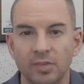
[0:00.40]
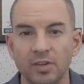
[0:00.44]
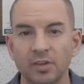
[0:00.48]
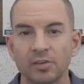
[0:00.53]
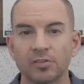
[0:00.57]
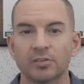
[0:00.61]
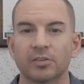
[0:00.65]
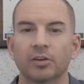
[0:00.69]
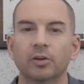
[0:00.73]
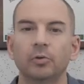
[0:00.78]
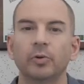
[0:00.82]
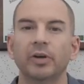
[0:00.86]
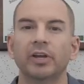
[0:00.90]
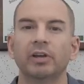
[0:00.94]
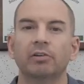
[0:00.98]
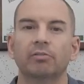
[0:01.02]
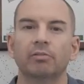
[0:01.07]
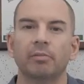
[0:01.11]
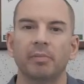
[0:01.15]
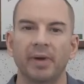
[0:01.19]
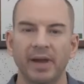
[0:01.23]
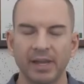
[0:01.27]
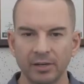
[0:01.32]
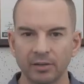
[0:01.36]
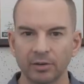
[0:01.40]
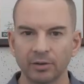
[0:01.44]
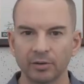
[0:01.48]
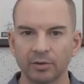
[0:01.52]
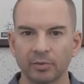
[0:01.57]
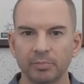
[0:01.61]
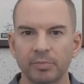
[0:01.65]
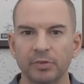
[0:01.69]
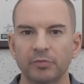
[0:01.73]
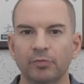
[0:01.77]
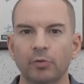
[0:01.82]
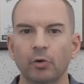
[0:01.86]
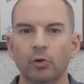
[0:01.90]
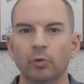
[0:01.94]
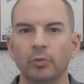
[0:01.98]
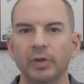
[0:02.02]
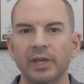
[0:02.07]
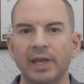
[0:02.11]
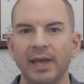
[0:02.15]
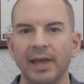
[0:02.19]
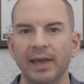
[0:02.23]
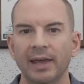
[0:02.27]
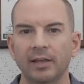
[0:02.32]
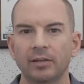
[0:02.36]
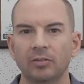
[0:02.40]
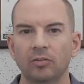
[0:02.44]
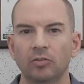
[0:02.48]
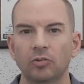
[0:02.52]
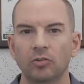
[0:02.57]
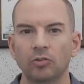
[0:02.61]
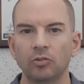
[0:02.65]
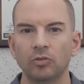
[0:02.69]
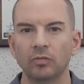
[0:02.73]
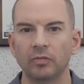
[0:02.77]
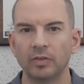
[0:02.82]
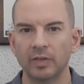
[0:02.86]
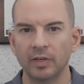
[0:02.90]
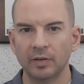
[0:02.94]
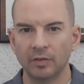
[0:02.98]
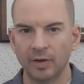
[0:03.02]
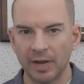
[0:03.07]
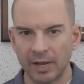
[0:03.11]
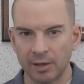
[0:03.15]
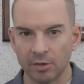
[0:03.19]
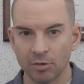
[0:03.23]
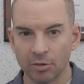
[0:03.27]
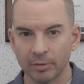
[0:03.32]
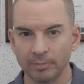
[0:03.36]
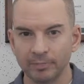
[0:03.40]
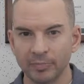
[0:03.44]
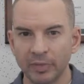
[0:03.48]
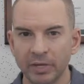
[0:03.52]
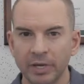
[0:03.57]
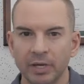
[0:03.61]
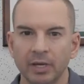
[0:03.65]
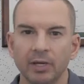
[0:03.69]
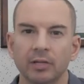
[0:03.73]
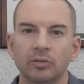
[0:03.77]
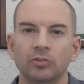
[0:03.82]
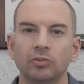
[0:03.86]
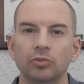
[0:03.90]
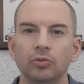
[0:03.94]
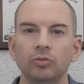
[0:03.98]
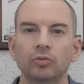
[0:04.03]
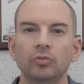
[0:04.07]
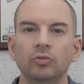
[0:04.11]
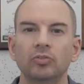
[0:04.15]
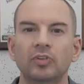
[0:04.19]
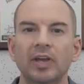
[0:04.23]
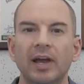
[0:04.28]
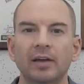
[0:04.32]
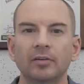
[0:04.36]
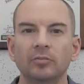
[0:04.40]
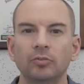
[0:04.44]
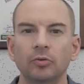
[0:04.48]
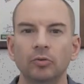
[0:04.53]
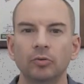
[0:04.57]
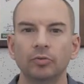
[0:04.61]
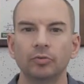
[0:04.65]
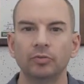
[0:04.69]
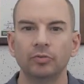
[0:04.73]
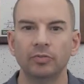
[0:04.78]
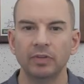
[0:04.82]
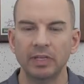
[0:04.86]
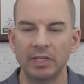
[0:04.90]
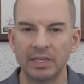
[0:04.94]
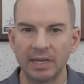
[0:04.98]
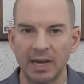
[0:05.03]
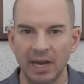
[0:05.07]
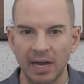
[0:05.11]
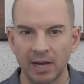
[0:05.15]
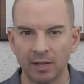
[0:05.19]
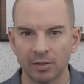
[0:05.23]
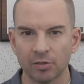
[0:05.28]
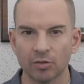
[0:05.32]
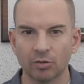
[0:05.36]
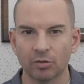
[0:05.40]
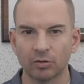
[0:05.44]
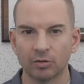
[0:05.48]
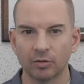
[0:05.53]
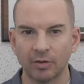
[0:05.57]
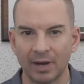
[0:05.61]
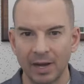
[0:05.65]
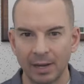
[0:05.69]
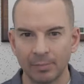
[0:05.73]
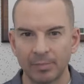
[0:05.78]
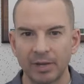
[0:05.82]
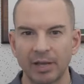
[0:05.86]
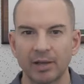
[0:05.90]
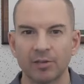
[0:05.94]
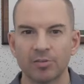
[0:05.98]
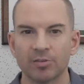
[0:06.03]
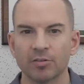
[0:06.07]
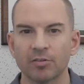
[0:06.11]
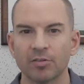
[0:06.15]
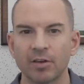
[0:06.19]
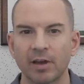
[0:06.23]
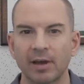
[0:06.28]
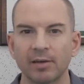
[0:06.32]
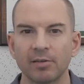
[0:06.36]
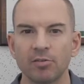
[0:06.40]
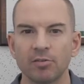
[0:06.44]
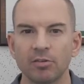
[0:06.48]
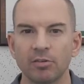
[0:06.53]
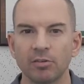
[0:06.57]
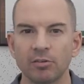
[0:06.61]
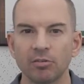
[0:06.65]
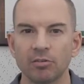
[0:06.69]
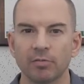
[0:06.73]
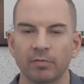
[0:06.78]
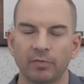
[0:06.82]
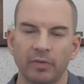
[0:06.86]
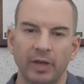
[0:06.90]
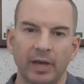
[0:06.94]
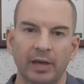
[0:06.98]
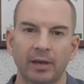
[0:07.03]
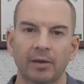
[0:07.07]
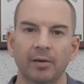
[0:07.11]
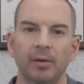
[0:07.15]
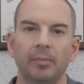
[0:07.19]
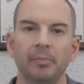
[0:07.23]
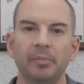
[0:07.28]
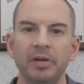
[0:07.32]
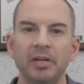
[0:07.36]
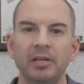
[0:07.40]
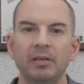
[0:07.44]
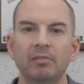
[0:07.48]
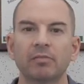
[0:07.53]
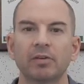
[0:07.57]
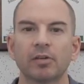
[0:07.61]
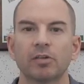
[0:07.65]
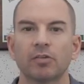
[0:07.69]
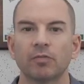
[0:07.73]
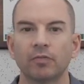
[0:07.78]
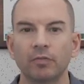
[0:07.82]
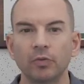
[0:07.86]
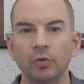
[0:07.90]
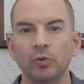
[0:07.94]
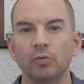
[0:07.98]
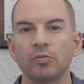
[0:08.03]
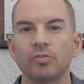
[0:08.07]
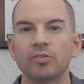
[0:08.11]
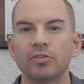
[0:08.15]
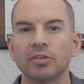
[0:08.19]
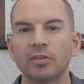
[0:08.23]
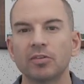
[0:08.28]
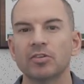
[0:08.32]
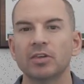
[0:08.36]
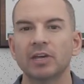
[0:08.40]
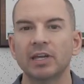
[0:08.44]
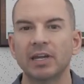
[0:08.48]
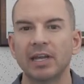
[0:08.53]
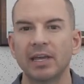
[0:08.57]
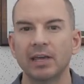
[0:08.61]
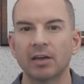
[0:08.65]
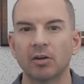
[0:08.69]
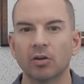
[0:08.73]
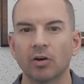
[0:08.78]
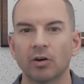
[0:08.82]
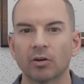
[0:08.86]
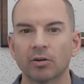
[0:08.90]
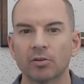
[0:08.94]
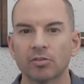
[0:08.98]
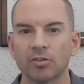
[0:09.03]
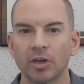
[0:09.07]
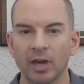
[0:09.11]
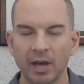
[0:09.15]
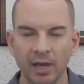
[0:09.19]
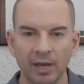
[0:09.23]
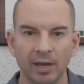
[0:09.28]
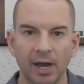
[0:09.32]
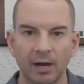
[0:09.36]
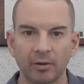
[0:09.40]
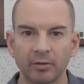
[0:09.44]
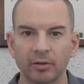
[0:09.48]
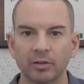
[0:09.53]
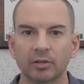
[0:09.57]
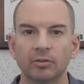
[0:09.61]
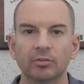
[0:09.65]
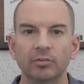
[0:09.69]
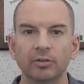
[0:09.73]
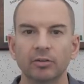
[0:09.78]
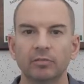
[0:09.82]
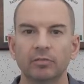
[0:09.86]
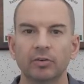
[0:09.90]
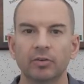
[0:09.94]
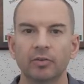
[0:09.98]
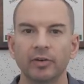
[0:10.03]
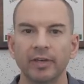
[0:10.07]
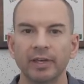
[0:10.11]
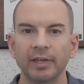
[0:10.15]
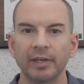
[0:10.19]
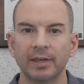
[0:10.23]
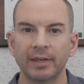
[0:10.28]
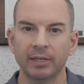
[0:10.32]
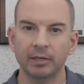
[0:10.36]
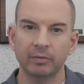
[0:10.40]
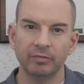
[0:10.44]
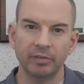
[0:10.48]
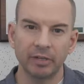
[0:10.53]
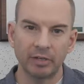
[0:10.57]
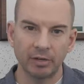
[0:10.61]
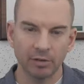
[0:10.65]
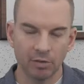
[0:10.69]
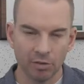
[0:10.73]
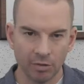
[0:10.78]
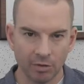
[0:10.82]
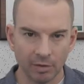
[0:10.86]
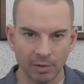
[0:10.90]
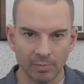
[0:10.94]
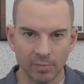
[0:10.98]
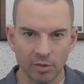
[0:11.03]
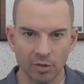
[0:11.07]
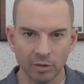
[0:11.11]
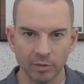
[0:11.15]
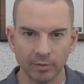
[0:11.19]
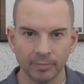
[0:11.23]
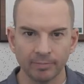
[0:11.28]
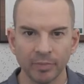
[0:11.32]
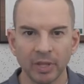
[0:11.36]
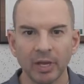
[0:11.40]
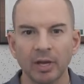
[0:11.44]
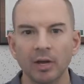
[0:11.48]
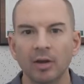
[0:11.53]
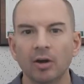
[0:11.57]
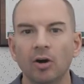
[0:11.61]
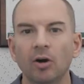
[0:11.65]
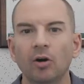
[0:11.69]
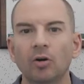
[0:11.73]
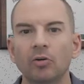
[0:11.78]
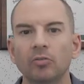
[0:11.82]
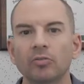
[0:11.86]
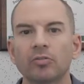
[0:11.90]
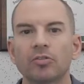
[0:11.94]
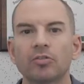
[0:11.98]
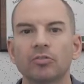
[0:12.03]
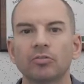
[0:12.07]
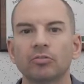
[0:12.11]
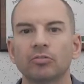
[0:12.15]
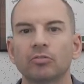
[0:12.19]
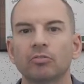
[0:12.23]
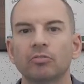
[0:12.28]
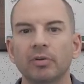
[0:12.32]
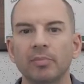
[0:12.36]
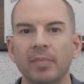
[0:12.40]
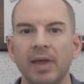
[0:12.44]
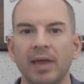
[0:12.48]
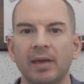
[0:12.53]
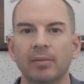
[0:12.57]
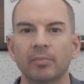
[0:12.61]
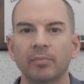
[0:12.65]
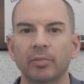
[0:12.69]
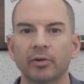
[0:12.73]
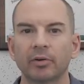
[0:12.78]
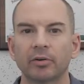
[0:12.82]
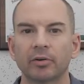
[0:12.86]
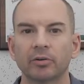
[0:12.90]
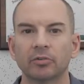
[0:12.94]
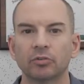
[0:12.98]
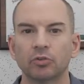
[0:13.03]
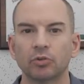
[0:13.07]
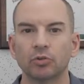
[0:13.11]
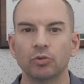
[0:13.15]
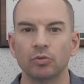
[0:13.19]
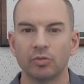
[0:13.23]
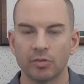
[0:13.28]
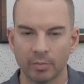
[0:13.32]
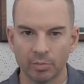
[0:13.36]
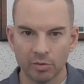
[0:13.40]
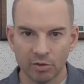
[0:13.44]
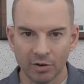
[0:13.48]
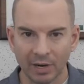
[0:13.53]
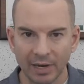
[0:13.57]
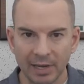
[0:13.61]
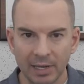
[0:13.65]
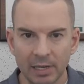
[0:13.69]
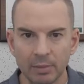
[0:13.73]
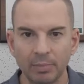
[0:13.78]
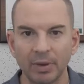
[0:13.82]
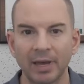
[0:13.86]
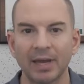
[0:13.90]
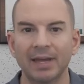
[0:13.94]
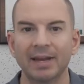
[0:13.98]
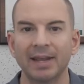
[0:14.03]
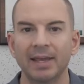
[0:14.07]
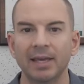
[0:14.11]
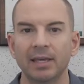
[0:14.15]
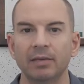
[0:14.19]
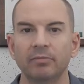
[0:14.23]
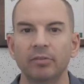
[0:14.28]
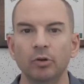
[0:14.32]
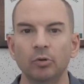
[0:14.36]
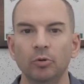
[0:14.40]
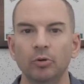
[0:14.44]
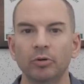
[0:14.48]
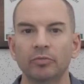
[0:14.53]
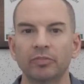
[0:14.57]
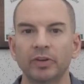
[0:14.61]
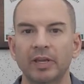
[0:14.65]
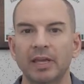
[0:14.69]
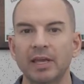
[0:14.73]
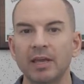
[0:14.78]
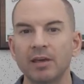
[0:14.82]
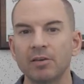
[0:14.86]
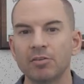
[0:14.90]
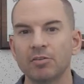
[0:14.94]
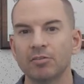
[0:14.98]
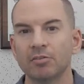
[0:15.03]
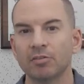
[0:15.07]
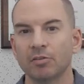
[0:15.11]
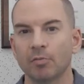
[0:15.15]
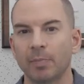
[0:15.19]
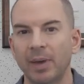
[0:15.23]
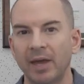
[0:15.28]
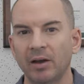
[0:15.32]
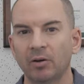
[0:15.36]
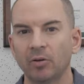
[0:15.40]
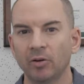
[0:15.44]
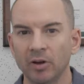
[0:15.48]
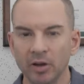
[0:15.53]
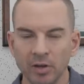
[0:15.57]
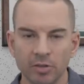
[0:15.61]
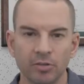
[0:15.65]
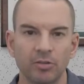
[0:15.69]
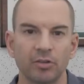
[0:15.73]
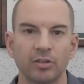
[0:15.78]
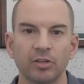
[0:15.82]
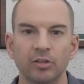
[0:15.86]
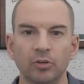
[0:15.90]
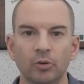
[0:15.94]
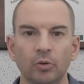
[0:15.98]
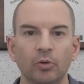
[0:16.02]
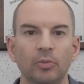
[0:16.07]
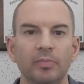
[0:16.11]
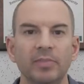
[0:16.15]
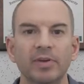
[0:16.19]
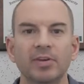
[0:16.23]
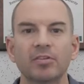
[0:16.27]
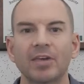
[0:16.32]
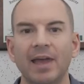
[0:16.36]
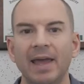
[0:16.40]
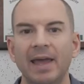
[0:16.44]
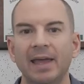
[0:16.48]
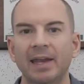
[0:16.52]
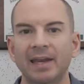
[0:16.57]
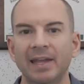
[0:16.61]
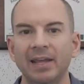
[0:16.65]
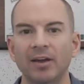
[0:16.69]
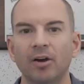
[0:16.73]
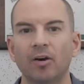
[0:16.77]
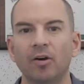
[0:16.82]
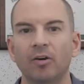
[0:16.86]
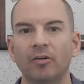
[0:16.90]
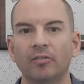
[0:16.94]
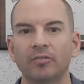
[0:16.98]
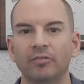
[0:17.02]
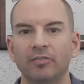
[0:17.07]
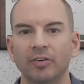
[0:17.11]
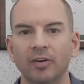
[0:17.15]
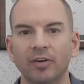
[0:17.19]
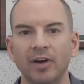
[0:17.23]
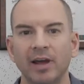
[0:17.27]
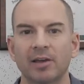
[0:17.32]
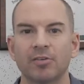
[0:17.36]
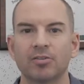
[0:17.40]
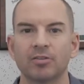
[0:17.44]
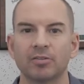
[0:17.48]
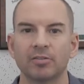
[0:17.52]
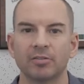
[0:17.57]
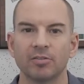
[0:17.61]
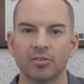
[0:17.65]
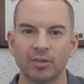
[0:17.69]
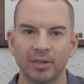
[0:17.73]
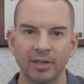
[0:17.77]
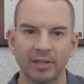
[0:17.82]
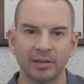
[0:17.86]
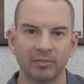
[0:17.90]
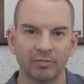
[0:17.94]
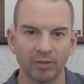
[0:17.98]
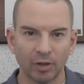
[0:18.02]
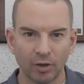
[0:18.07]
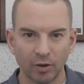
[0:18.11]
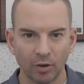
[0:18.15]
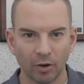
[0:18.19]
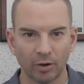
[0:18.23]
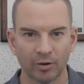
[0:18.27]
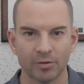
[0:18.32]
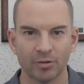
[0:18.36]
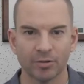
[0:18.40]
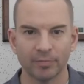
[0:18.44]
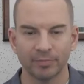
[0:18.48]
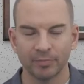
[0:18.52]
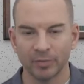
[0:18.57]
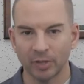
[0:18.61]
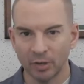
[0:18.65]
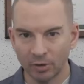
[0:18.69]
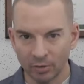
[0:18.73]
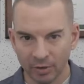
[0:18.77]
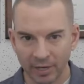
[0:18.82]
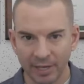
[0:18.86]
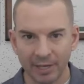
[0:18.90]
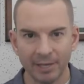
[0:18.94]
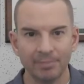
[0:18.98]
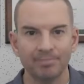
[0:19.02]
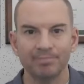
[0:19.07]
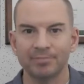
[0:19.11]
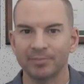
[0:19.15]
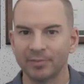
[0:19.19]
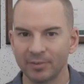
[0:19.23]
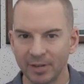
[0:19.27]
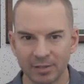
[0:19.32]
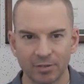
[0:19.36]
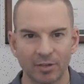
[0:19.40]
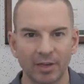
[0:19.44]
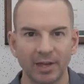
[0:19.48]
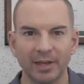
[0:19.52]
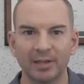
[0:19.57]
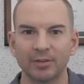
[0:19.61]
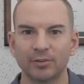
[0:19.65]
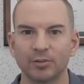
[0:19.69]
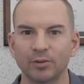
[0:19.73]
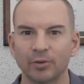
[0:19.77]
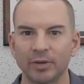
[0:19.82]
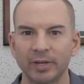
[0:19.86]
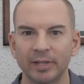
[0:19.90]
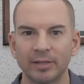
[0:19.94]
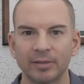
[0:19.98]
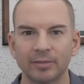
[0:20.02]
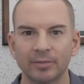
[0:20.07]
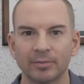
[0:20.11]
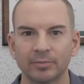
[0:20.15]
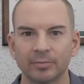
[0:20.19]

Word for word: Just a quick reminder before we get into the lesson to download the hands-on lab exercises that accompany this full CCNA course. I'll include the link in the description. Also, remember to subscribe and hit the notifications bell so you don't miss any of the lessons in the course. Okay, let's get into it.